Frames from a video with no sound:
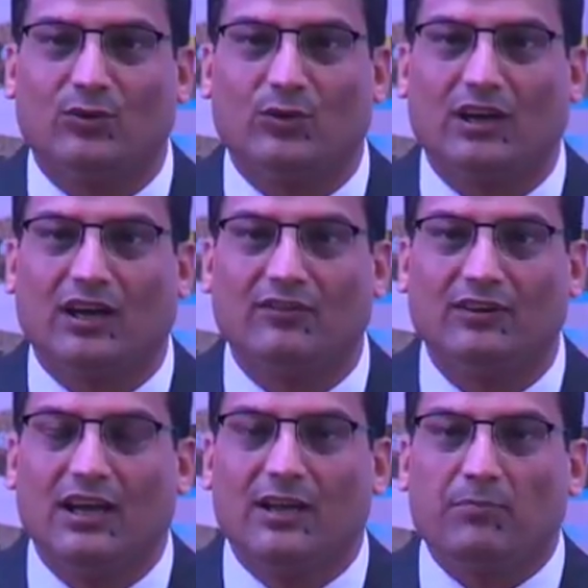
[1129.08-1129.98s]
Gurgaon
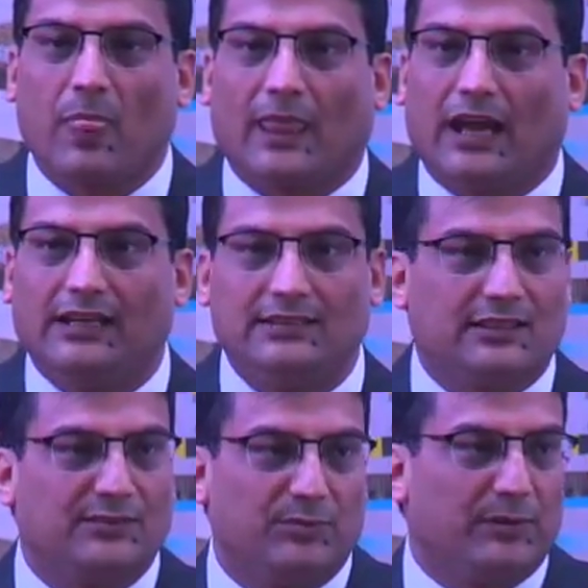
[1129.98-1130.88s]
and
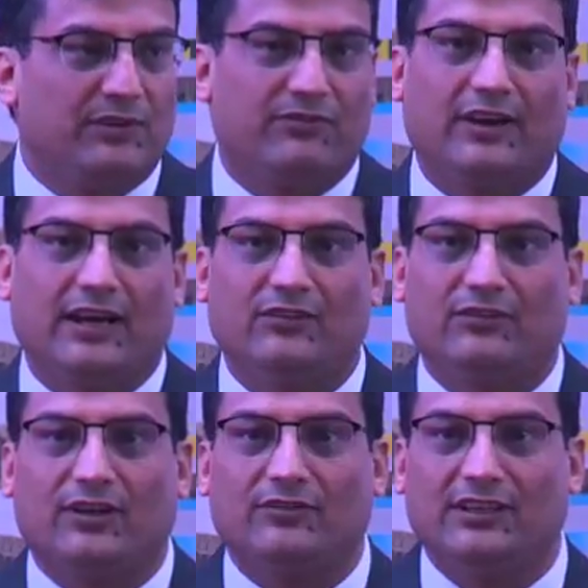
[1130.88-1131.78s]
just maybe find
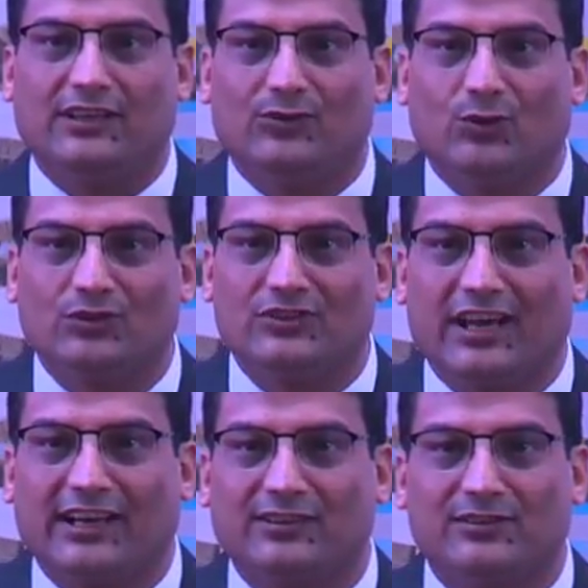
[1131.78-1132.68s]
one of those
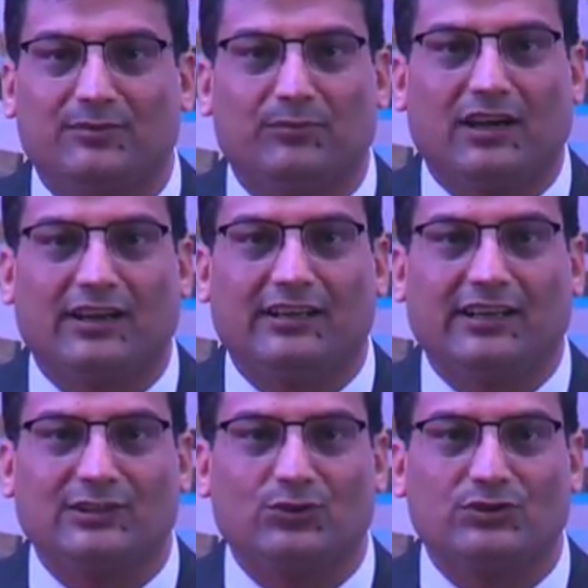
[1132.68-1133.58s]
direct
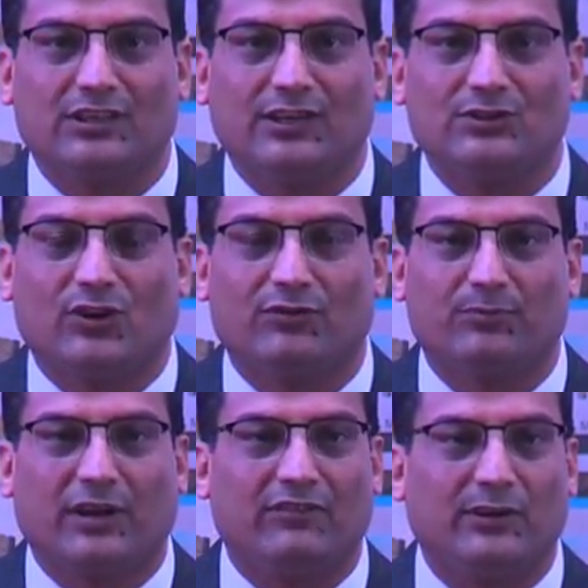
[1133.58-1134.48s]
marketing associates
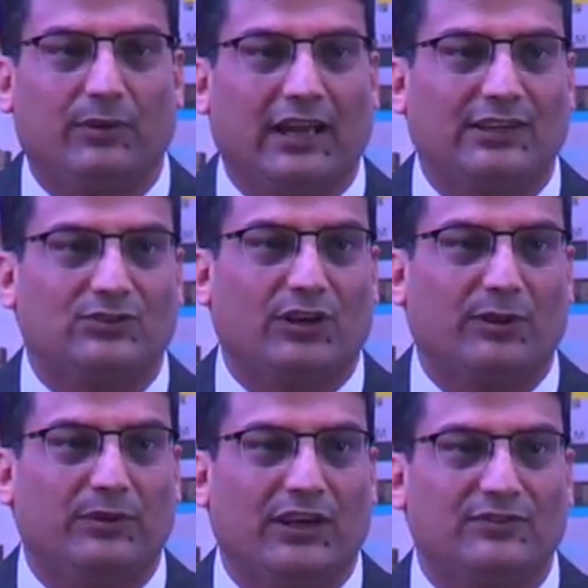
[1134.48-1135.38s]
of private banks or
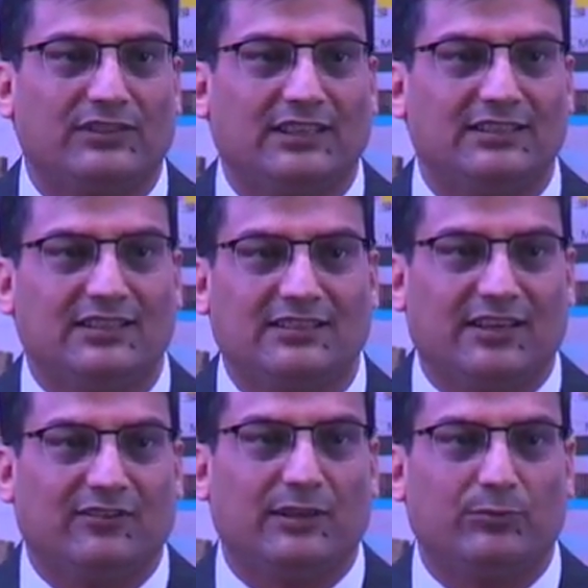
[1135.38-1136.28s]
NBFCs. Just
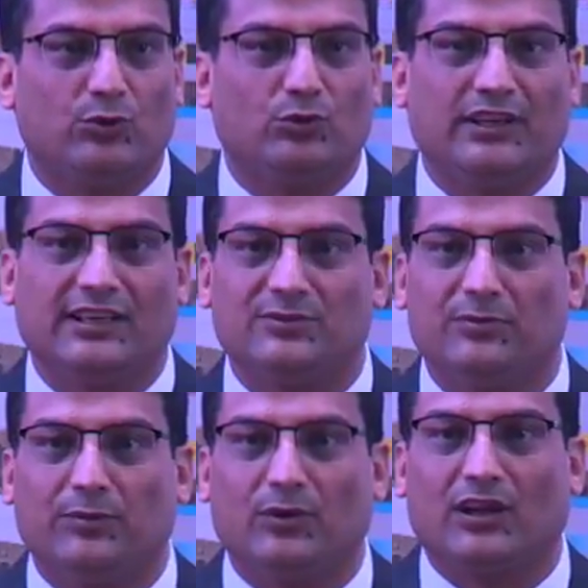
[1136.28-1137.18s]
give them two things,
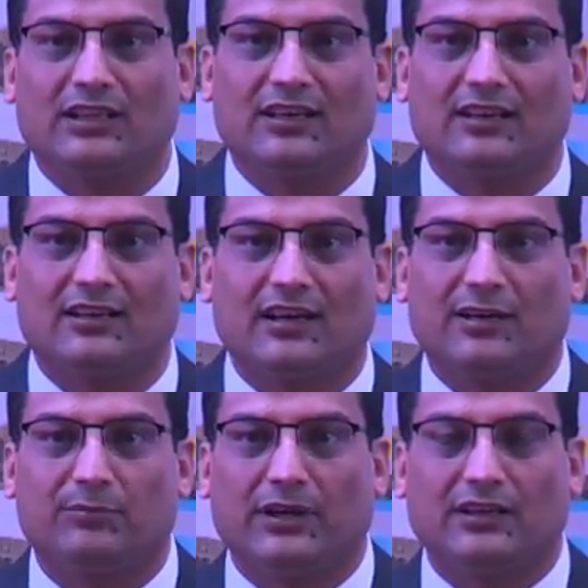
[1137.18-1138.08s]
maybe your Aadhaar
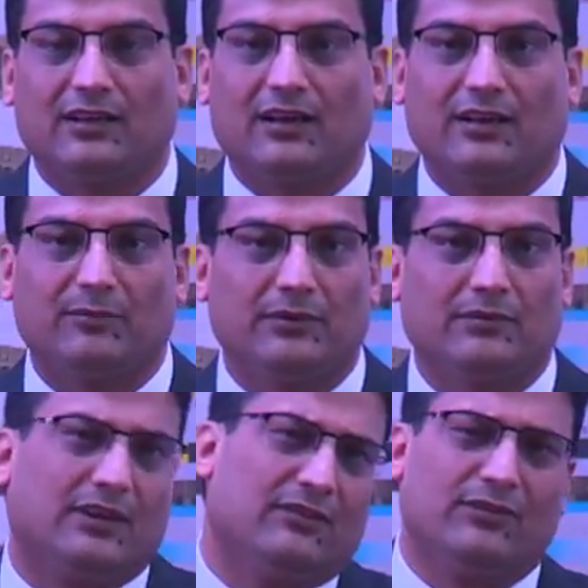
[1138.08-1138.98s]
card, PAN card.
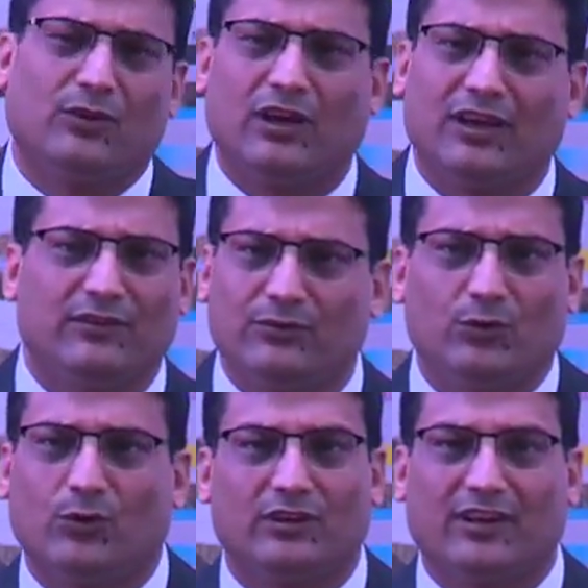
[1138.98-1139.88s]
If you have, if
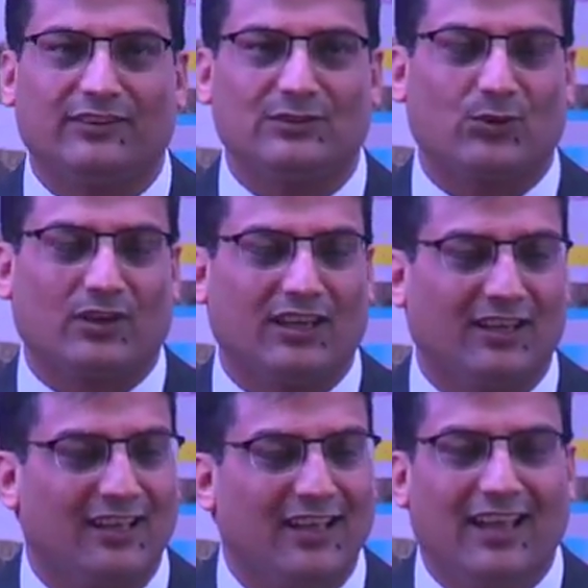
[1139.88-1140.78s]
you don't have, it's okay.
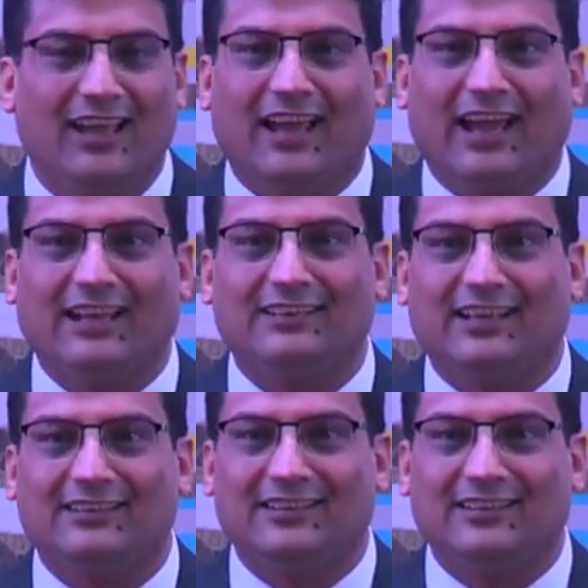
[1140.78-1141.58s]
And the